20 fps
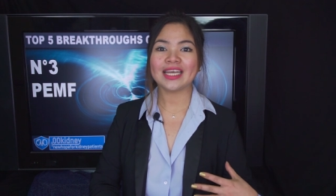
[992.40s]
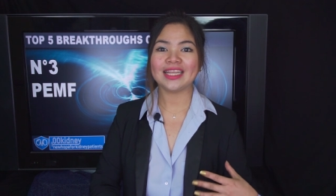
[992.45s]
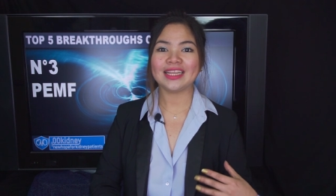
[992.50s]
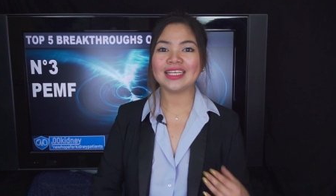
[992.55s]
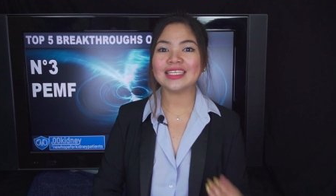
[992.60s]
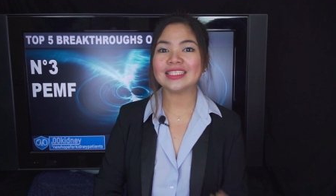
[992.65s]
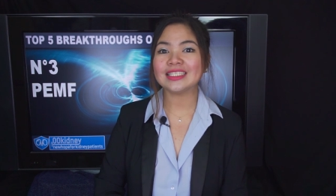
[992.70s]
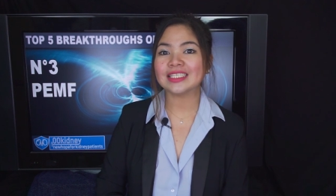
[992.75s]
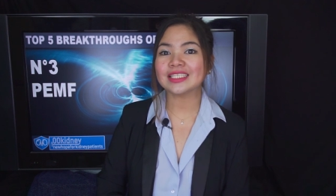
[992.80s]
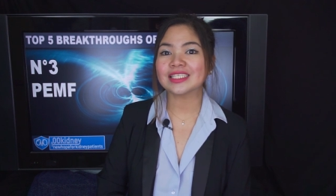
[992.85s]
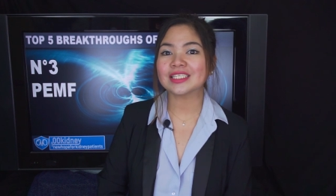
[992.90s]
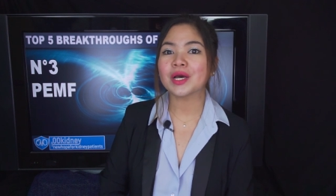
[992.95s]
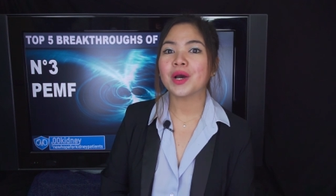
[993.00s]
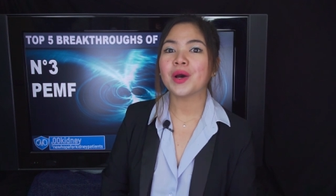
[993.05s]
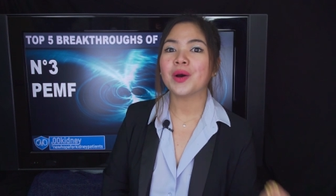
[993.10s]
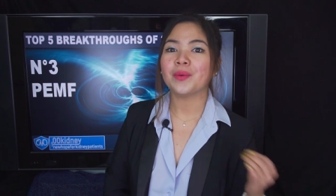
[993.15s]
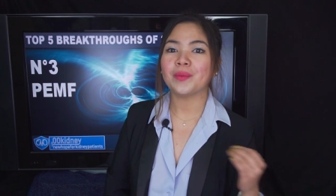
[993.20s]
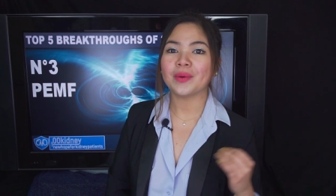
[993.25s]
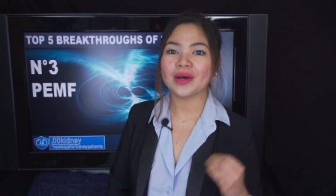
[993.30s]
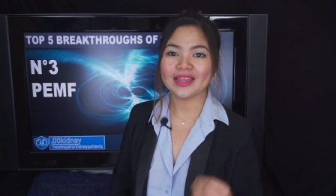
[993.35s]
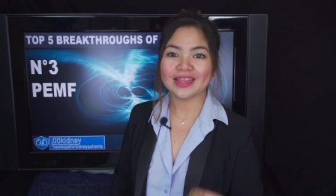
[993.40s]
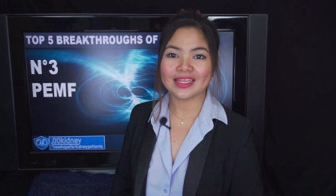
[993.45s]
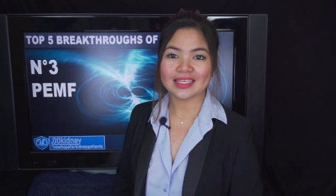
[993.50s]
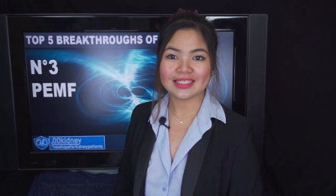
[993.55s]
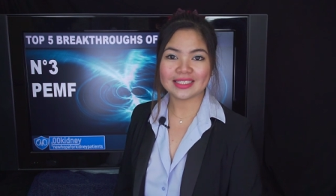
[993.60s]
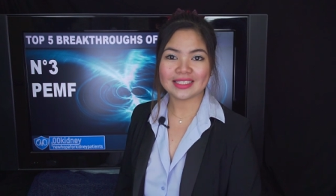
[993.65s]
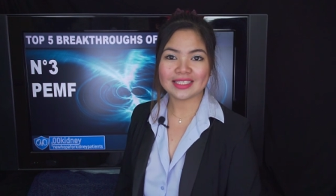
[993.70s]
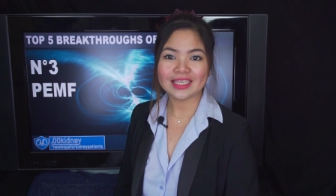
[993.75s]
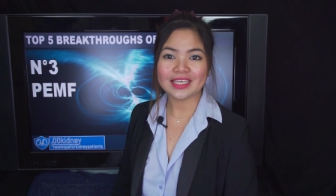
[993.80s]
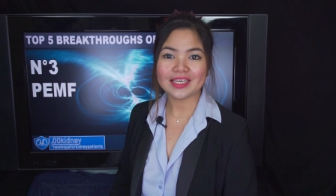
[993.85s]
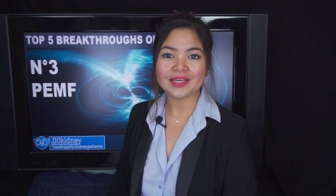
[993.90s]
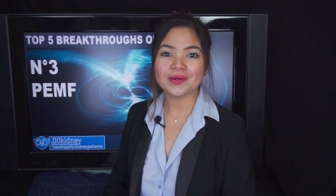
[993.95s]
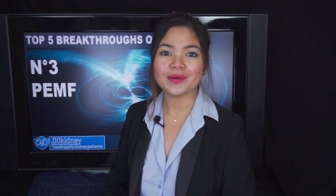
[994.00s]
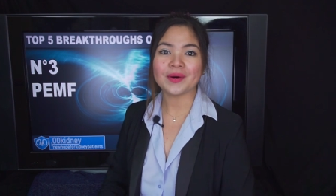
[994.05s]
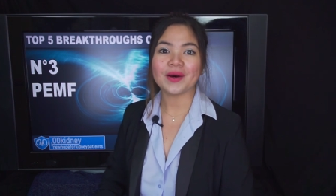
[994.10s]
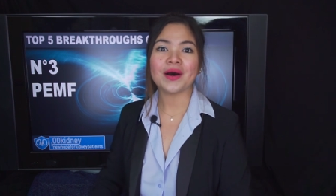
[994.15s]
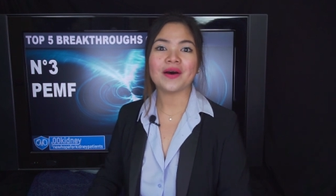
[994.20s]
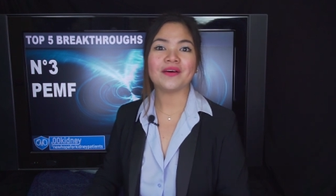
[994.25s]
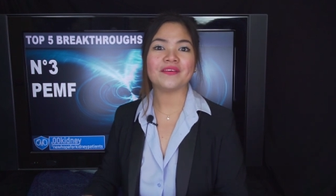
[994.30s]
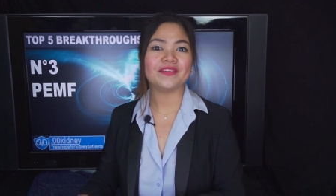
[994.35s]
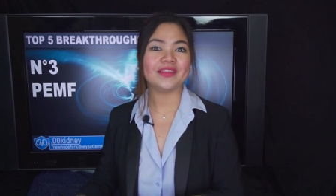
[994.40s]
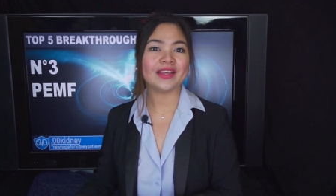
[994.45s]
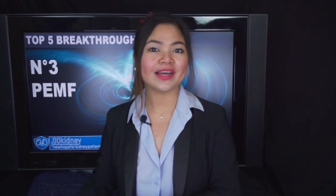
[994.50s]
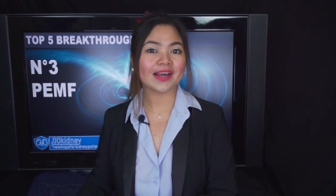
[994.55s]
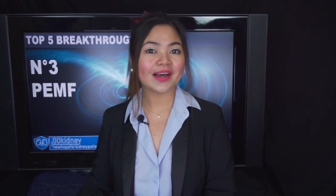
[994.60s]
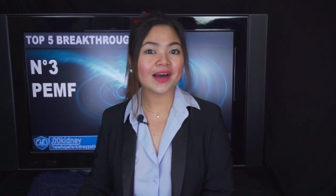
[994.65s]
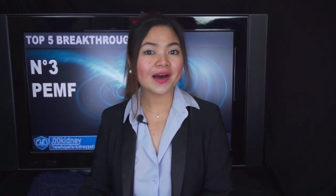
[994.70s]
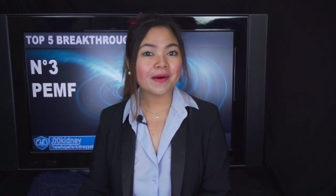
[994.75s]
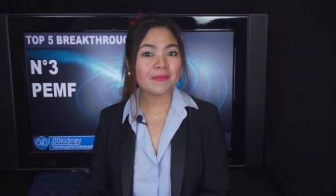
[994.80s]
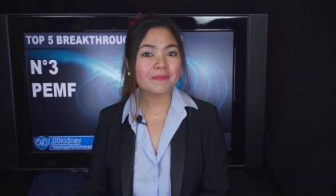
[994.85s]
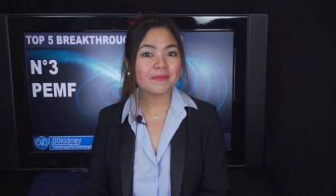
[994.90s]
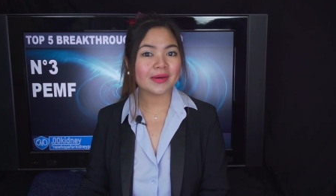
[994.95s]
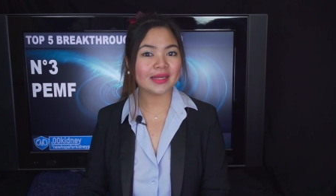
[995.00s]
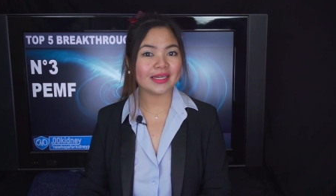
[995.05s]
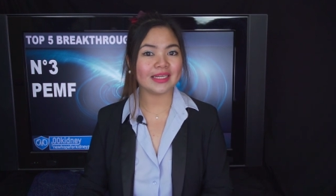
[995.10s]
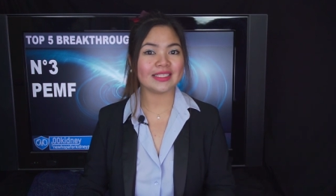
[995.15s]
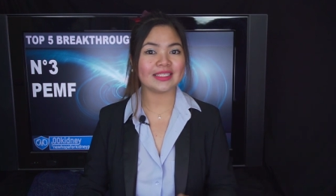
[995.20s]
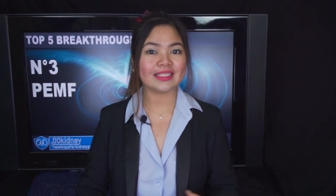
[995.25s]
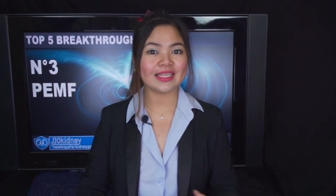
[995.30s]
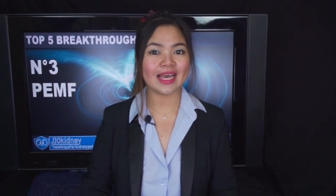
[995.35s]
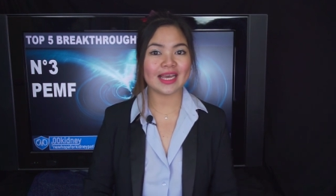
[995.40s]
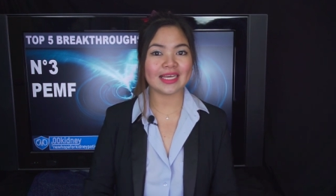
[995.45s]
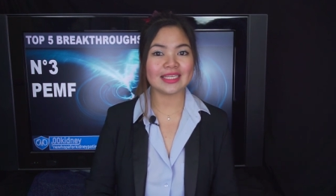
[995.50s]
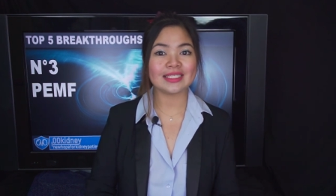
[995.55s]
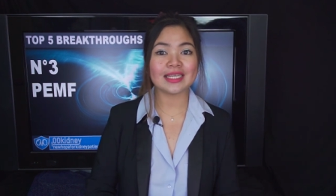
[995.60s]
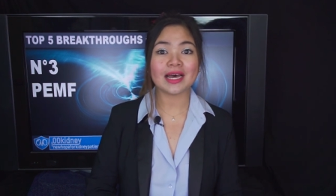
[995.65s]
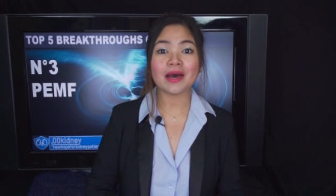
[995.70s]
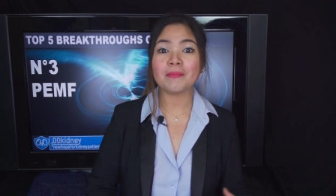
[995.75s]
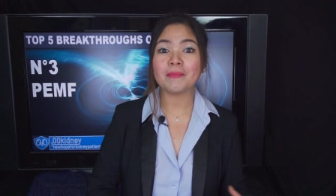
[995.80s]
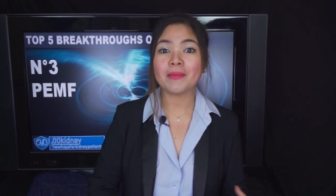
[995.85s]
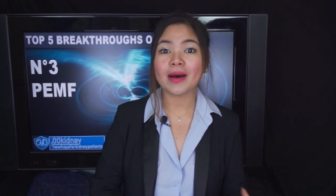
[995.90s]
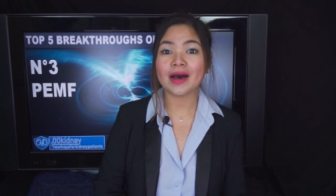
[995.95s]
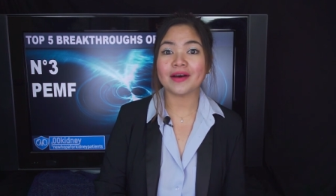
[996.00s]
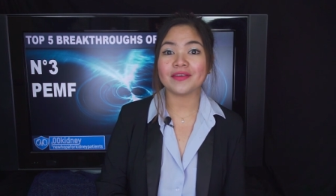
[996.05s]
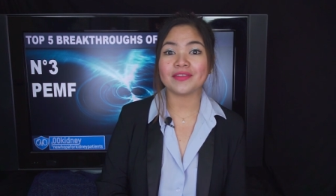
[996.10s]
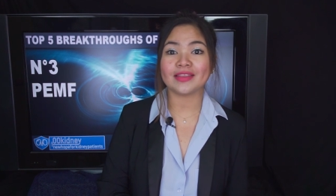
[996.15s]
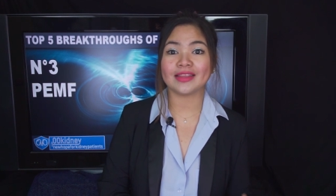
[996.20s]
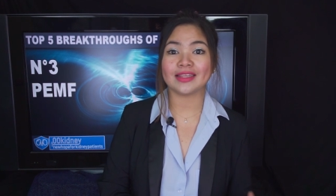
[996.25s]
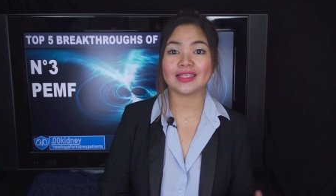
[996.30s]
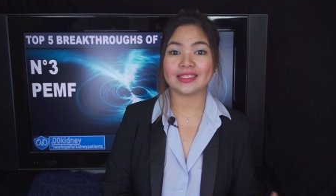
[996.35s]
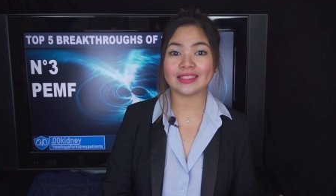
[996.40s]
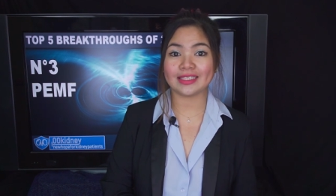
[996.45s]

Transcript: This is what the CEO of the company says about the